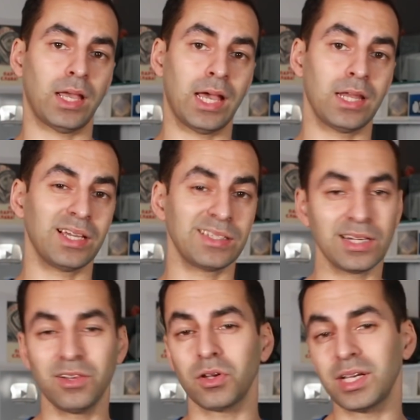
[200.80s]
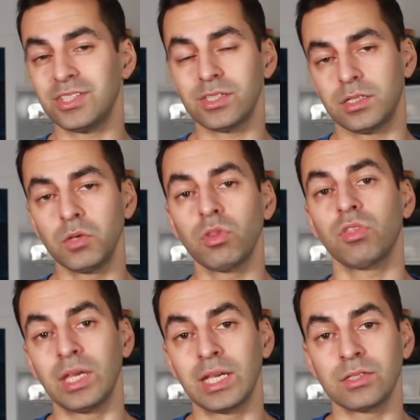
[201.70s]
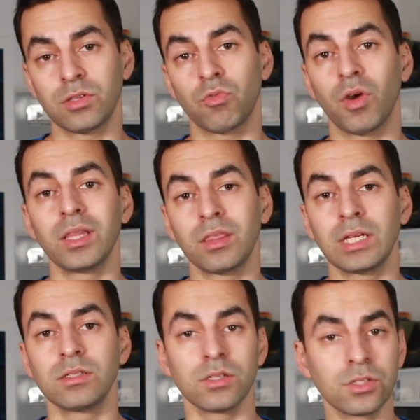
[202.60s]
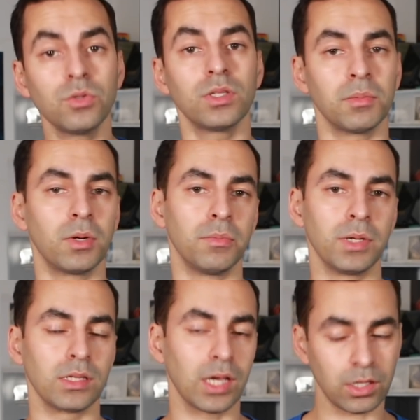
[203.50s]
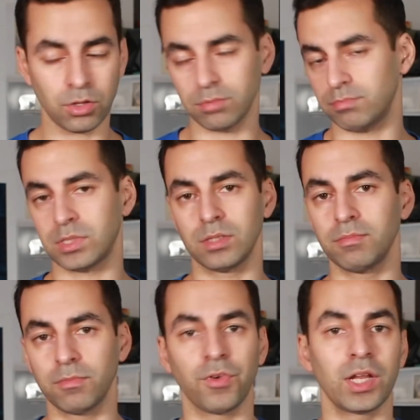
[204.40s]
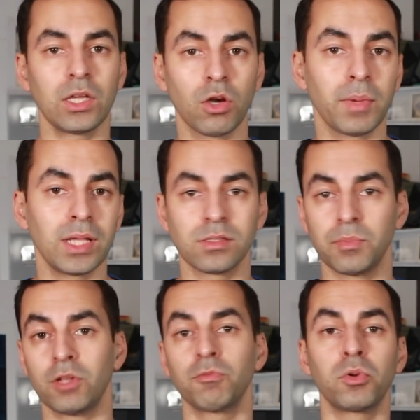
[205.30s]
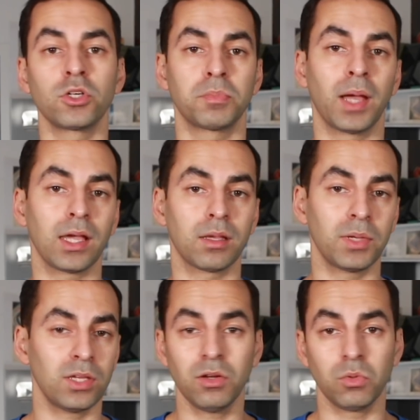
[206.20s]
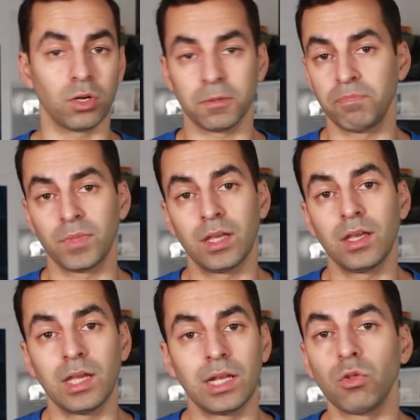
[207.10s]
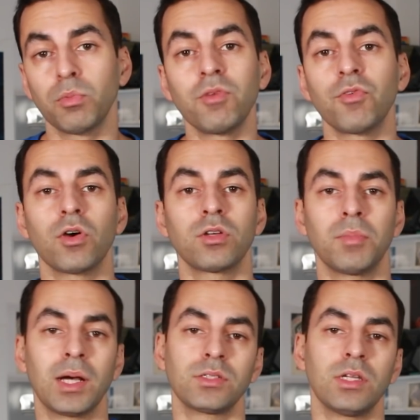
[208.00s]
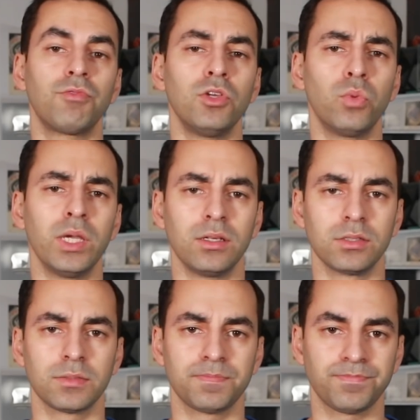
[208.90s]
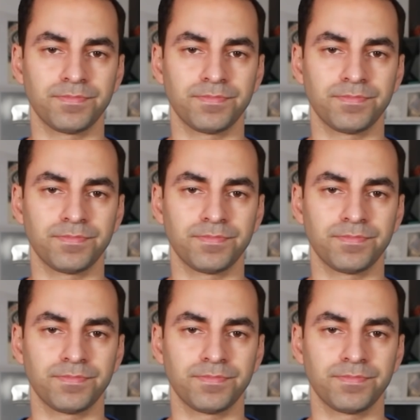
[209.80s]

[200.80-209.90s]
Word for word: And I said, look, I just don't think it's the right thing to do at the moment. I got some funny comments, a bit of pushback, but you know what? It'll all be forgotten about in a few weeks.